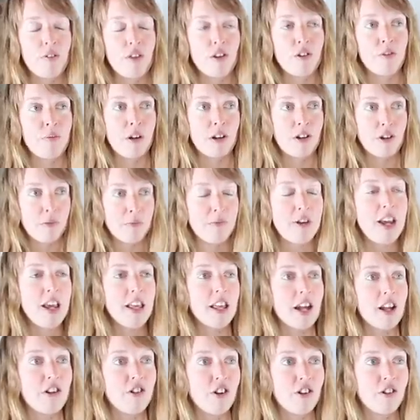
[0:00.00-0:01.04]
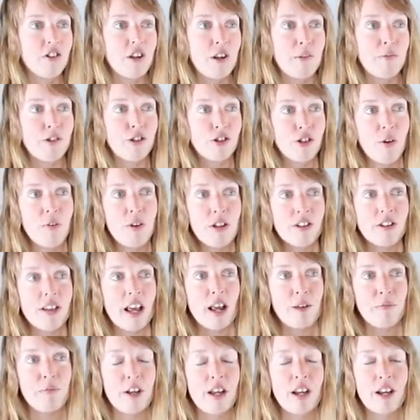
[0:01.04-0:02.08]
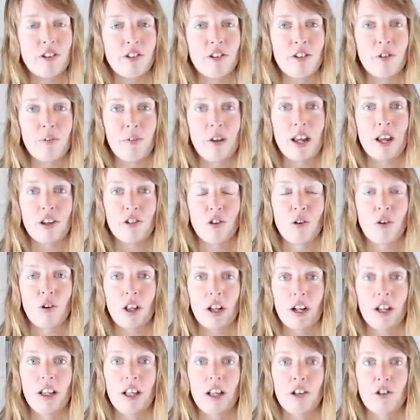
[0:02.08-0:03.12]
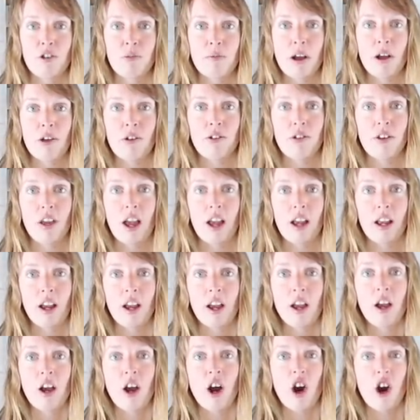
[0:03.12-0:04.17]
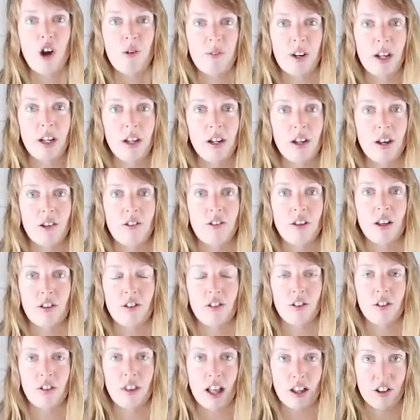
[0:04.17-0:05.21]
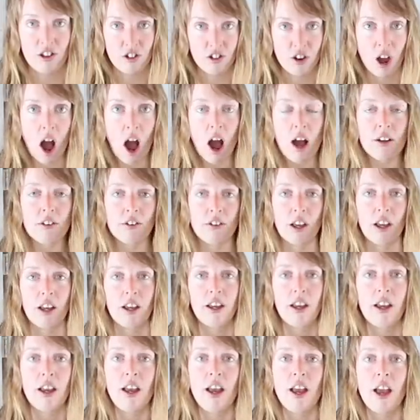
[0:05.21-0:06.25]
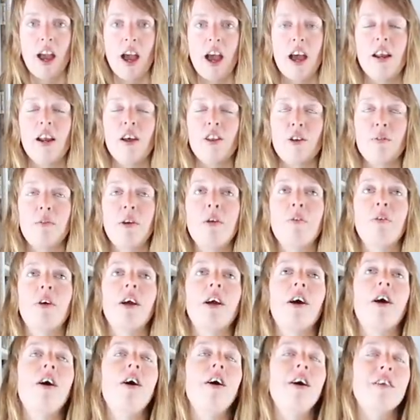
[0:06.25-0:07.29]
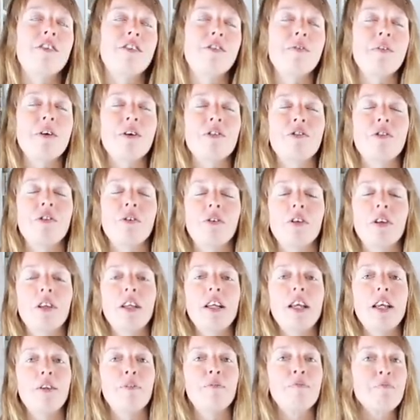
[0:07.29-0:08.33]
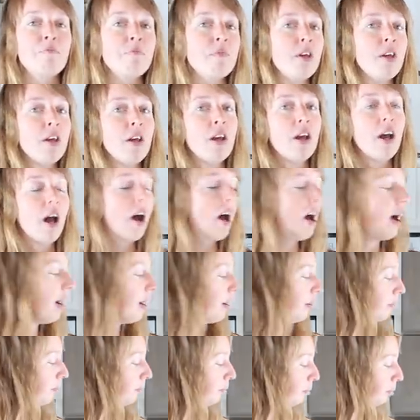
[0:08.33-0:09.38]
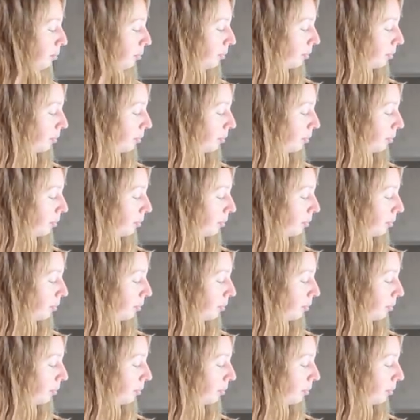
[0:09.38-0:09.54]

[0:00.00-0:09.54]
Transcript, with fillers: of this, but to me, that just seems so insane because to me it so clearly smells like, oh my goodness, that's that's toxic. And other people are like, oh, it smells so clean. Um,